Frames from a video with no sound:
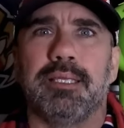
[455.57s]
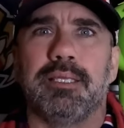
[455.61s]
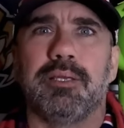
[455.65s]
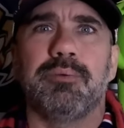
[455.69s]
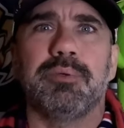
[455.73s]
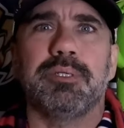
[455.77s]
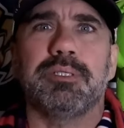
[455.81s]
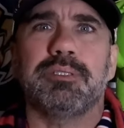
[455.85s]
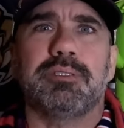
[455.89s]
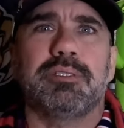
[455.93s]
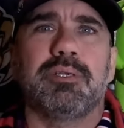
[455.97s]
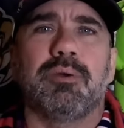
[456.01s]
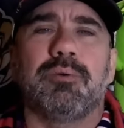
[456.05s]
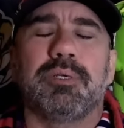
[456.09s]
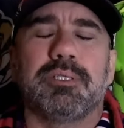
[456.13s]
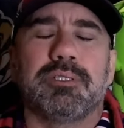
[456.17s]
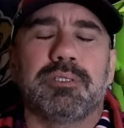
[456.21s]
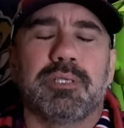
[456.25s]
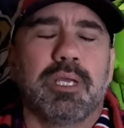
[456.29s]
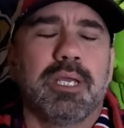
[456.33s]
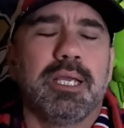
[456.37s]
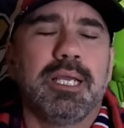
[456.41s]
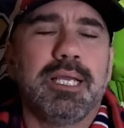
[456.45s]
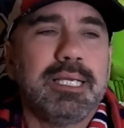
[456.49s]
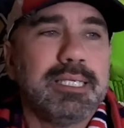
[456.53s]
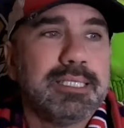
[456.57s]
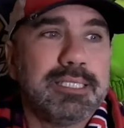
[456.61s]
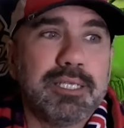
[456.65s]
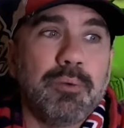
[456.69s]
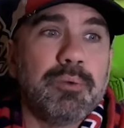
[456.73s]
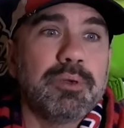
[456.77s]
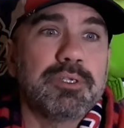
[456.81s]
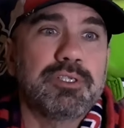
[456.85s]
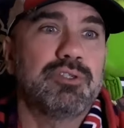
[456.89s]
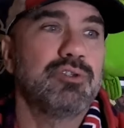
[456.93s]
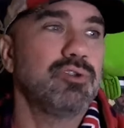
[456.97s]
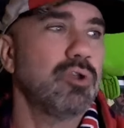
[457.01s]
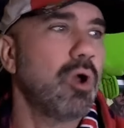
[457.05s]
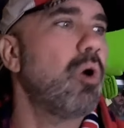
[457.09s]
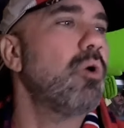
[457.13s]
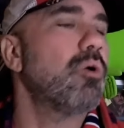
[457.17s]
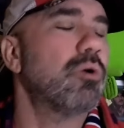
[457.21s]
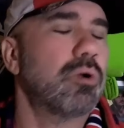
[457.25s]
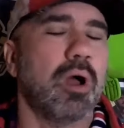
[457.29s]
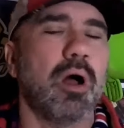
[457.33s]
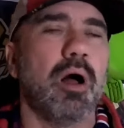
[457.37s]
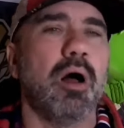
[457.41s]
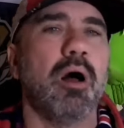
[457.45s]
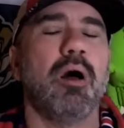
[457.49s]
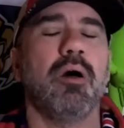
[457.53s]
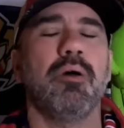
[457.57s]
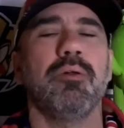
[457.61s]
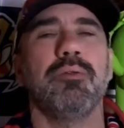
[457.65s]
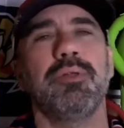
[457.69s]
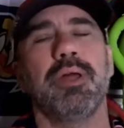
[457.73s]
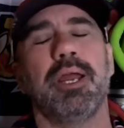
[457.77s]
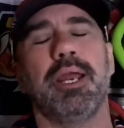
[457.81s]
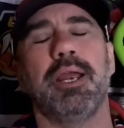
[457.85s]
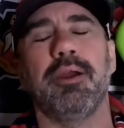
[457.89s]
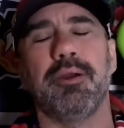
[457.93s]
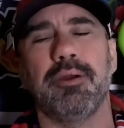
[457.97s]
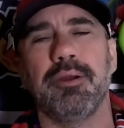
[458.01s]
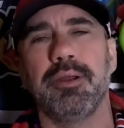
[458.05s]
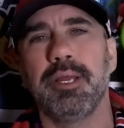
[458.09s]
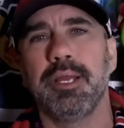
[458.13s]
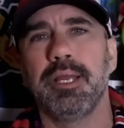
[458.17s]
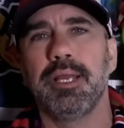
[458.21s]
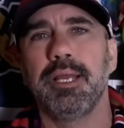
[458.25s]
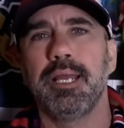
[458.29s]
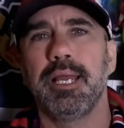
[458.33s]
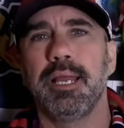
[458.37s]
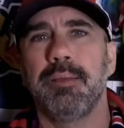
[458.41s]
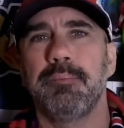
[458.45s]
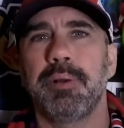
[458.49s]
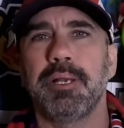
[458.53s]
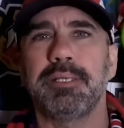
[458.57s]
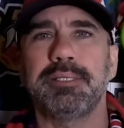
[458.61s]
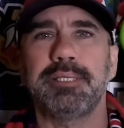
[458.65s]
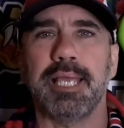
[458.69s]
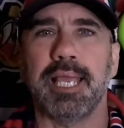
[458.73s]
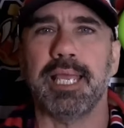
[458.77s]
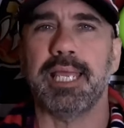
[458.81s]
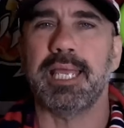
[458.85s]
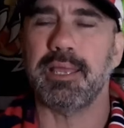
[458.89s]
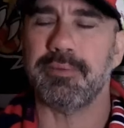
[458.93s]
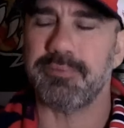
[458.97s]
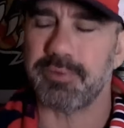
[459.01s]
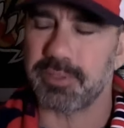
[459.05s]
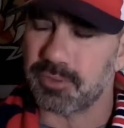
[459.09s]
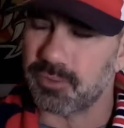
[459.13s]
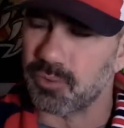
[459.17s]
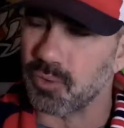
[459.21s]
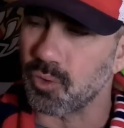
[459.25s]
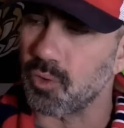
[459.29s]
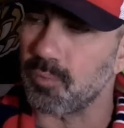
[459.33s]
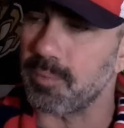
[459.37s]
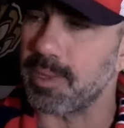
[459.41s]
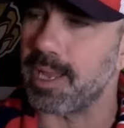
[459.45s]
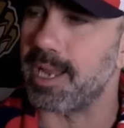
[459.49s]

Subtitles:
There was no call there. But they give it to him